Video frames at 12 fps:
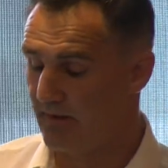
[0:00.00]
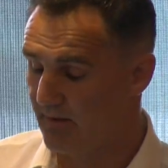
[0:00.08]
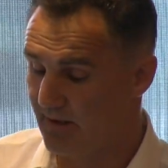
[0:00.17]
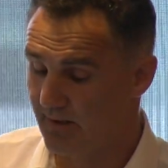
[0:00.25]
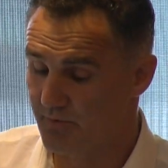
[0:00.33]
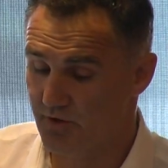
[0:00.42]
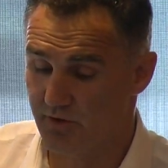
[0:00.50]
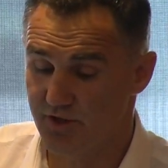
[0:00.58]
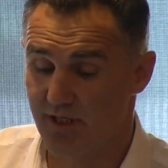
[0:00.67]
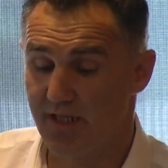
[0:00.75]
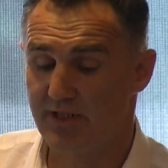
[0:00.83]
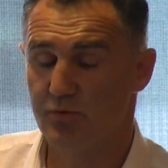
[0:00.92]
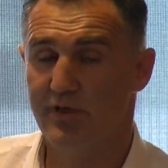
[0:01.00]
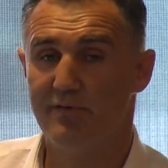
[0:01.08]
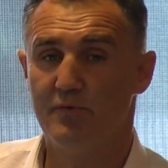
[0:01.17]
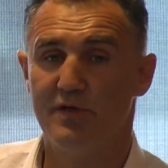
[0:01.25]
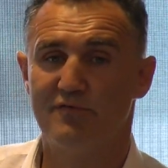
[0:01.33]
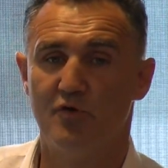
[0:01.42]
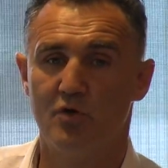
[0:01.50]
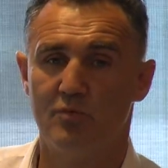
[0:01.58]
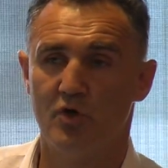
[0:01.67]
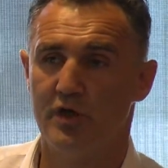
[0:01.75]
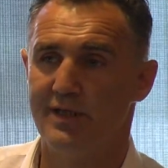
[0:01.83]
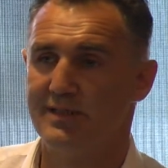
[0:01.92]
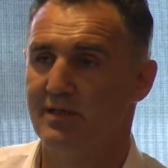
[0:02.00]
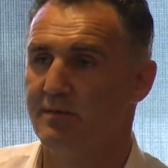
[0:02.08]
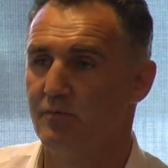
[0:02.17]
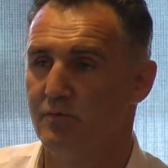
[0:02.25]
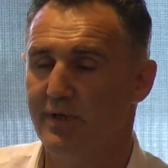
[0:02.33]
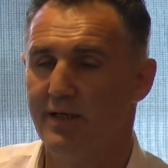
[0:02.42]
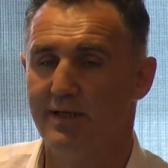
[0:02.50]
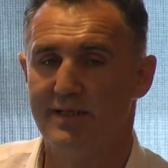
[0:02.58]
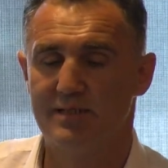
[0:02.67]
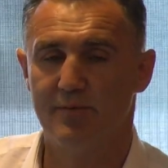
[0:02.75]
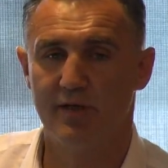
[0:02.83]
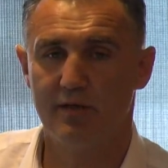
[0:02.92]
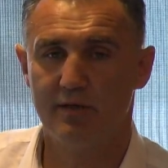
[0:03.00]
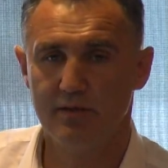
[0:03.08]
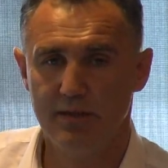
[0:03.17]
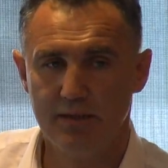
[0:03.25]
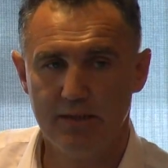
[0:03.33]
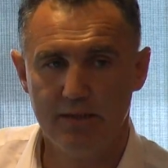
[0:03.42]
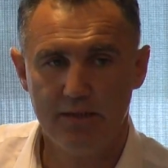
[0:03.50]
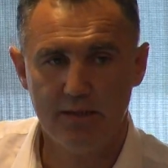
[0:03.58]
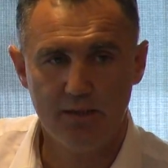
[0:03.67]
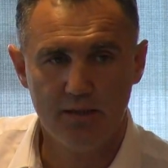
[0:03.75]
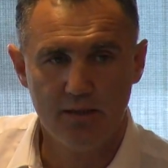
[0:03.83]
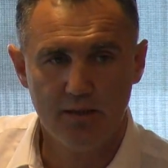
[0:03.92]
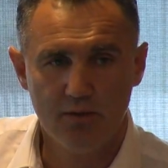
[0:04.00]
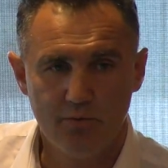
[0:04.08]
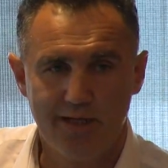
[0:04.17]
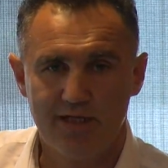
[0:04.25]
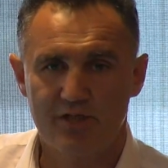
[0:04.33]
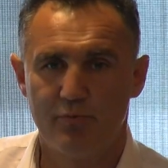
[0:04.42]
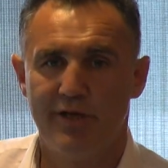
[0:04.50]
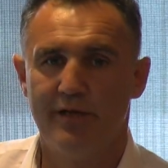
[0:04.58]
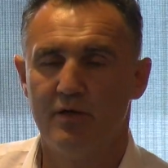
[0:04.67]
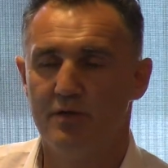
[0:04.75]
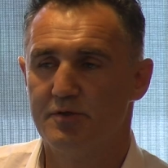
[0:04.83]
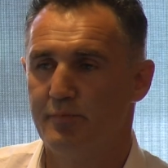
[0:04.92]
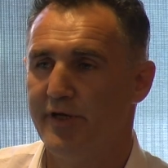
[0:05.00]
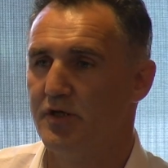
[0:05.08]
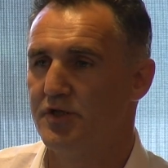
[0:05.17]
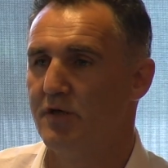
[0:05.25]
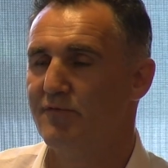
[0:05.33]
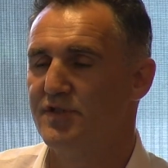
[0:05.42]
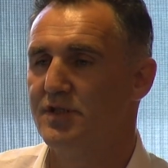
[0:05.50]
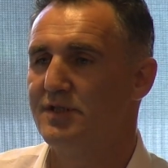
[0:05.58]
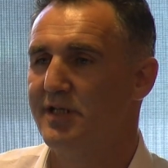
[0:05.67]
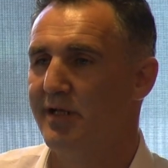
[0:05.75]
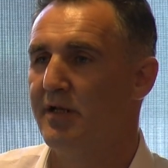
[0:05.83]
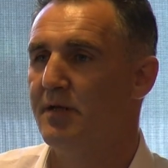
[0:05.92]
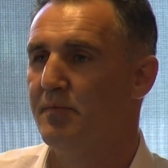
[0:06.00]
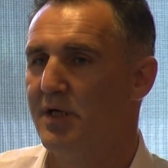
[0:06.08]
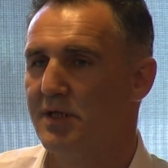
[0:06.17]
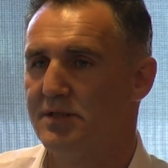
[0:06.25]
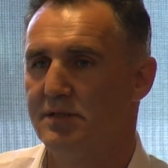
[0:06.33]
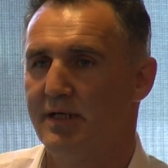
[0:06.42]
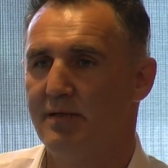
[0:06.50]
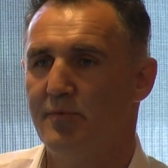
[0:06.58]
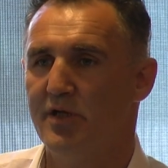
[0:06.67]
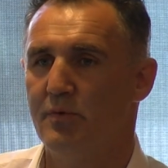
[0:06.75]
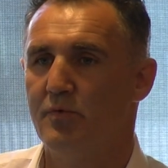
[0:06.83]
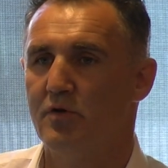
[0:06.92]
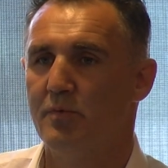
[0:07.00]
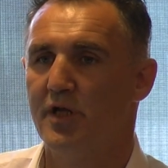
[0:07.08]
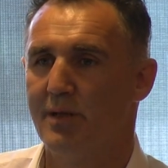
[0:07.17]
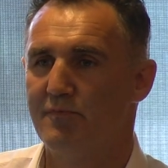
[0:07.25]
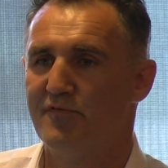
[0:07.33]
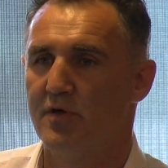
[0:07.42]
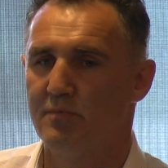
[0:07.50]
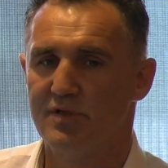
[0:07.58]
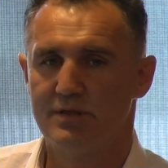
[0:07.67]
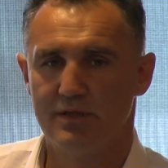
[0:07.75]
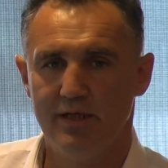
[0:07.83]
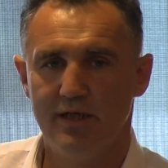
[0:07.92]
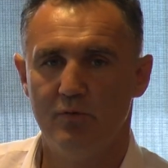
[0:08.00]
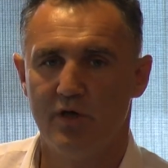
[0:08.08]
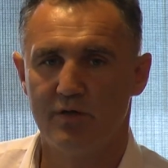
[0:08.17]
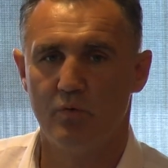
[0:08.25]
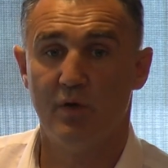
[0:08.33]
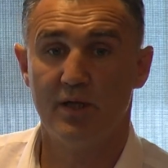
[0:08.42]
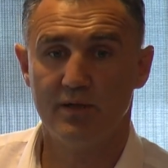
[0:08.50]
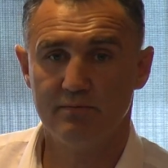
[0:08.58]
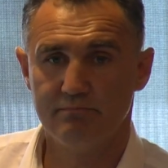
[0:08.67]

We had 4 more guys than we anticipated. We had to spread our services thinly, because anybody working with high performers, they need one-to-one.